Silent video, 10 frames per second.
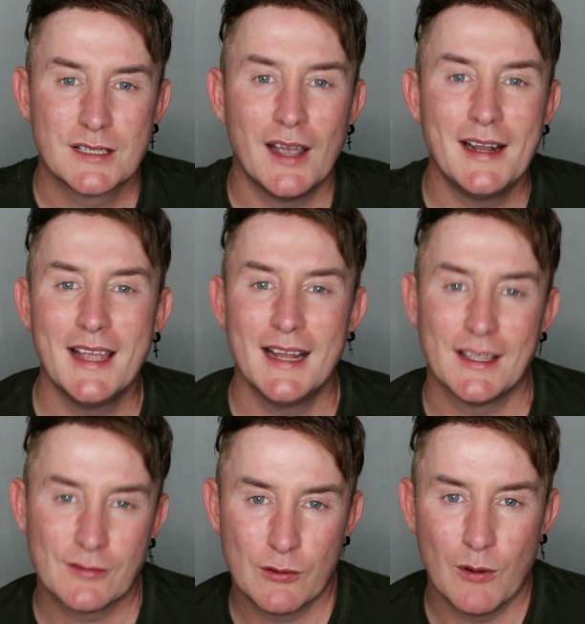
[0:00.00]
tiny
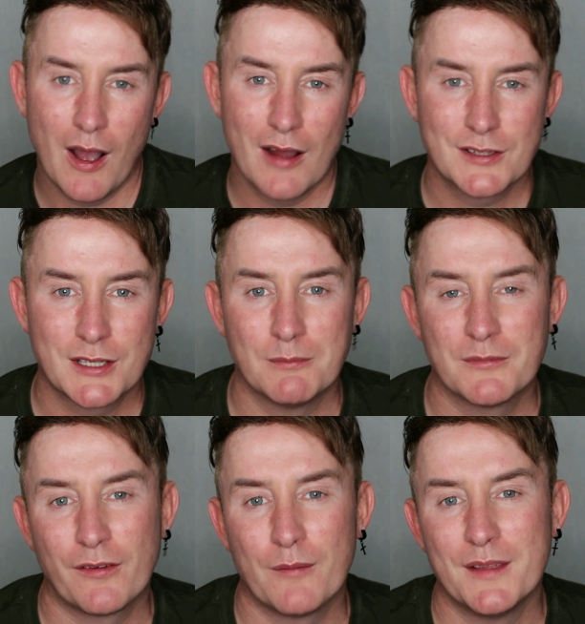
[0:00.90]
electrical arcs
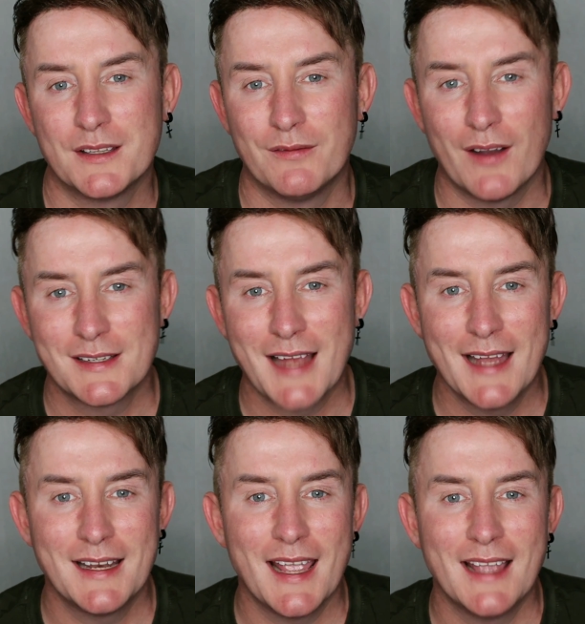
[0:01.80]
jump from the device
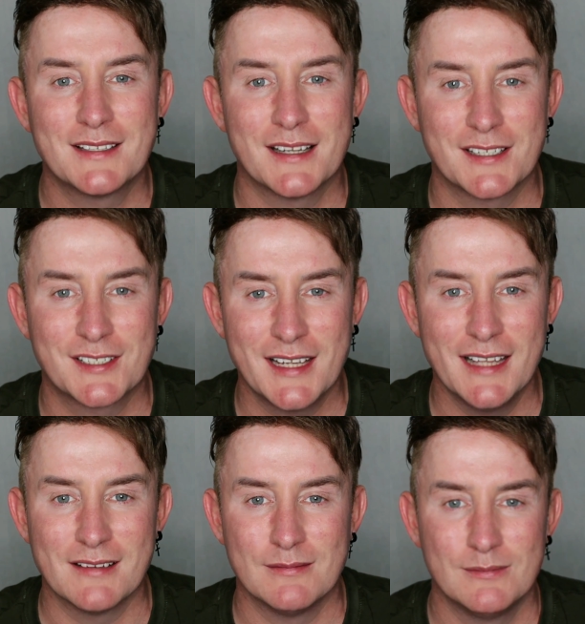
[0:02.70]
head into the
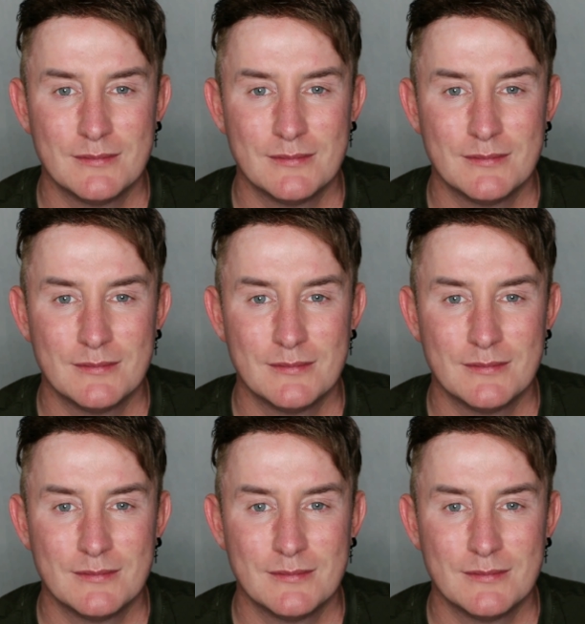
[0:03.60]
skin,